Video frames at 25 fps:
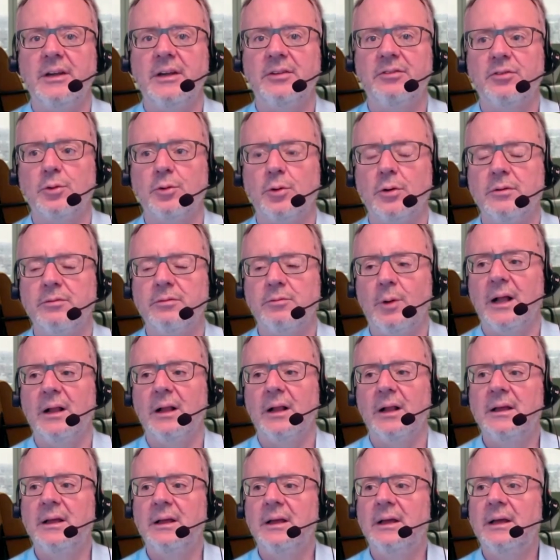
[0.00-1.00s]
It's sort of,
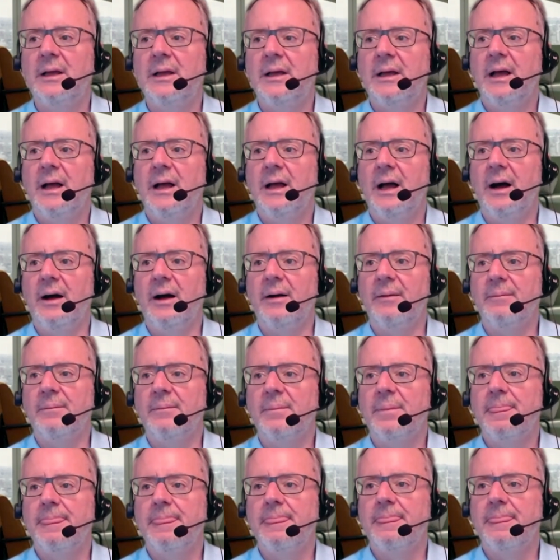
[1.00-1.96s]
well, um,